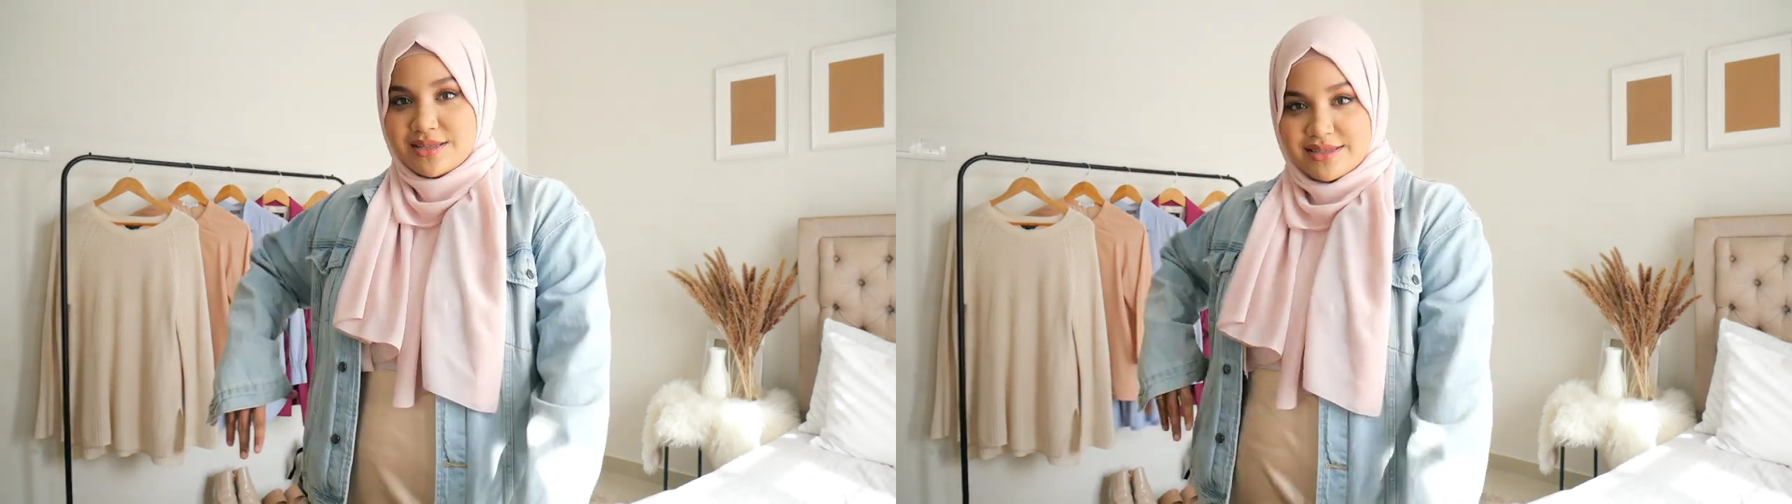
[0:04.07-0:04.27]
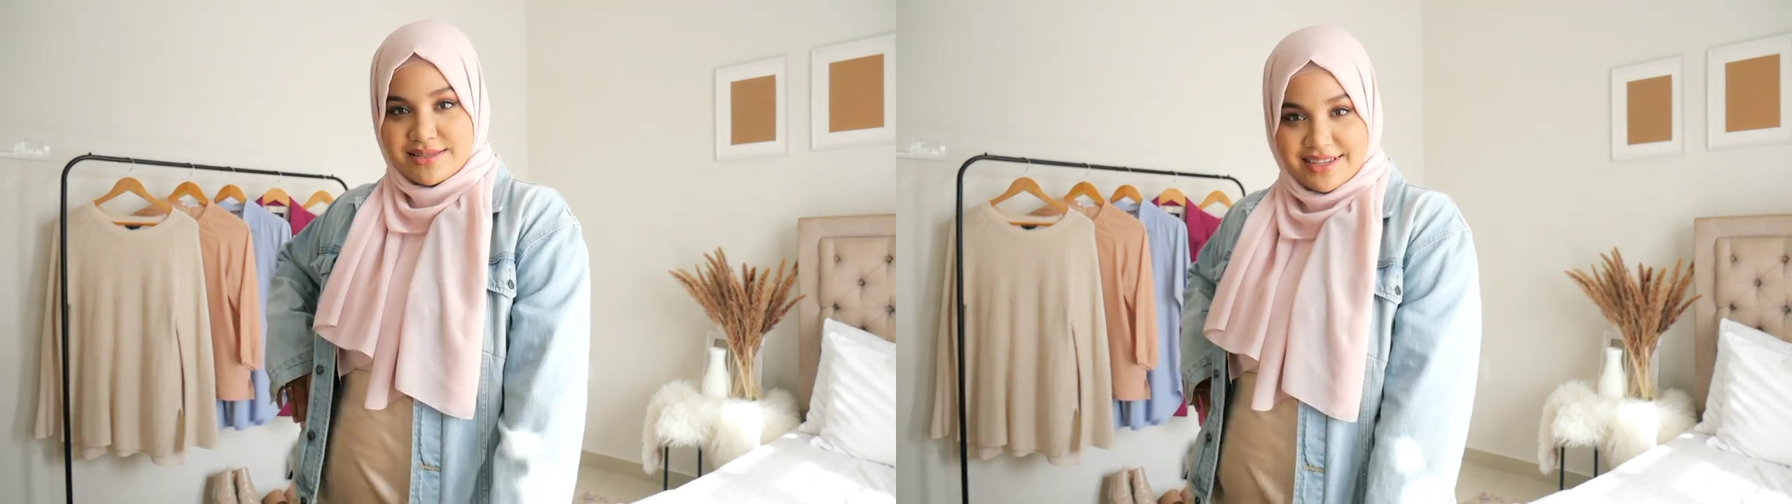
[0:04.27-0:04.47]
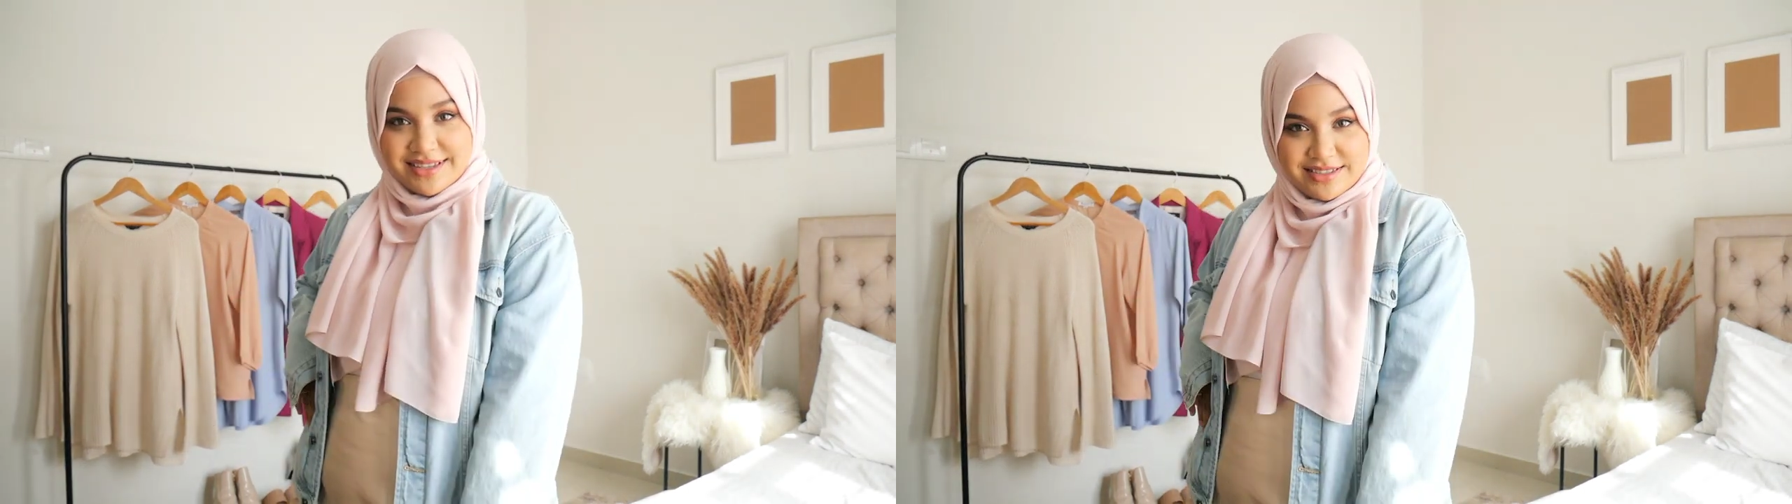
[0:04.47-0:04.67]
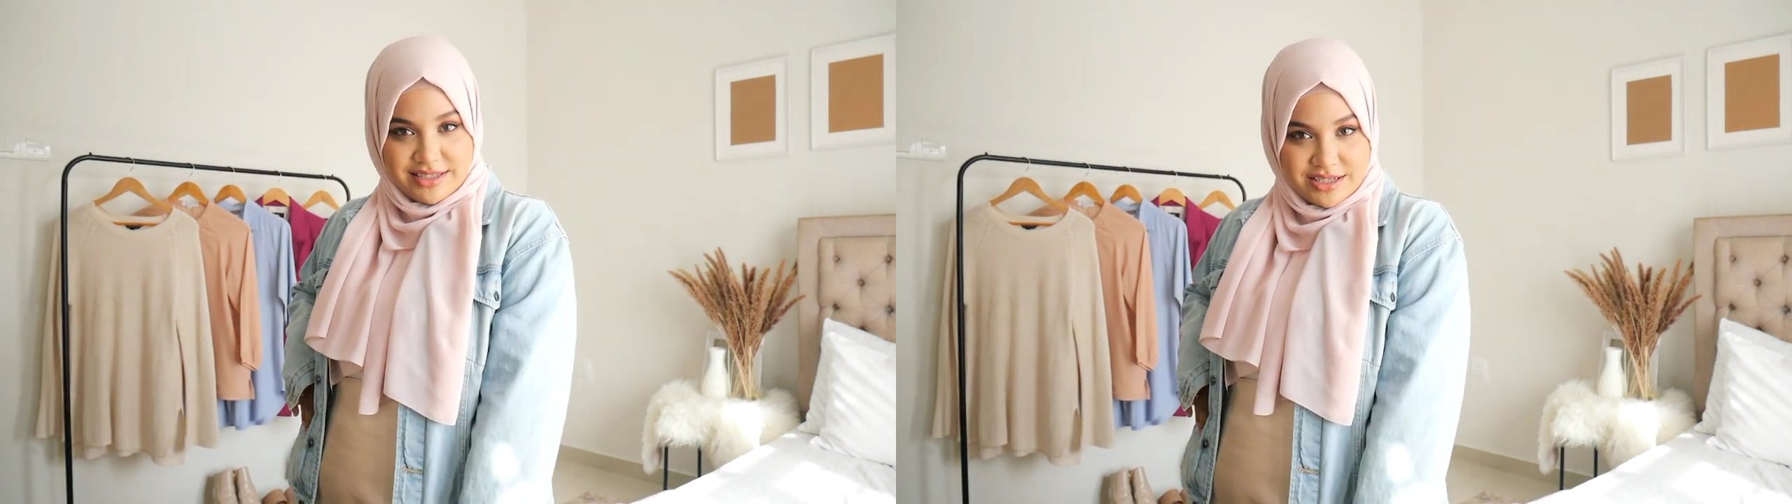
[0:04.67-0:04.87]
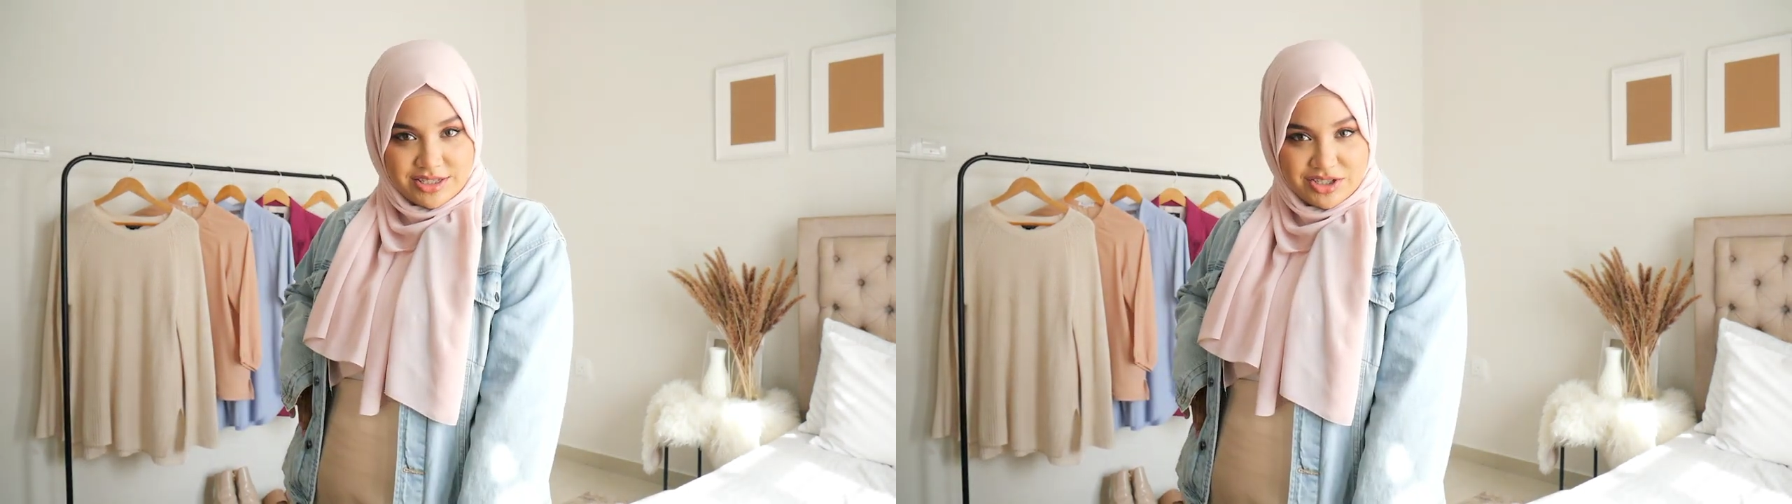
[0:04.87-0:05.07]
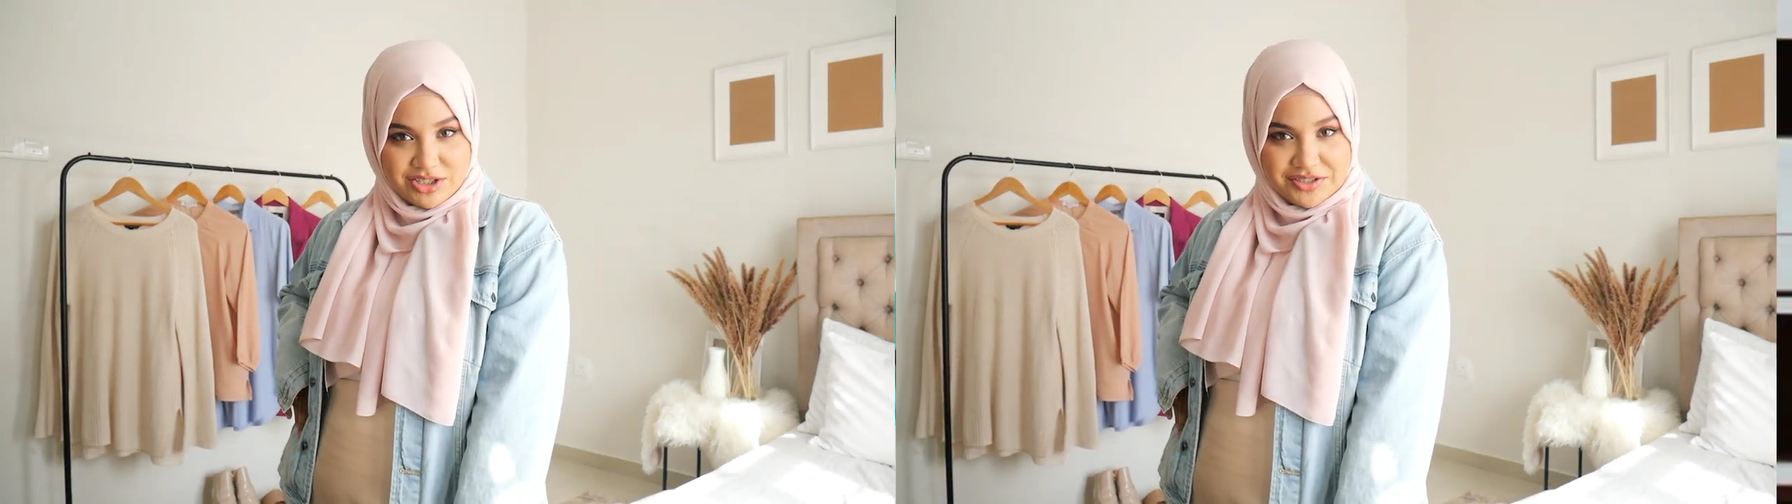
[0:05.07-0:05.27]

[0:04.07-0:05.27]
Style Sesh.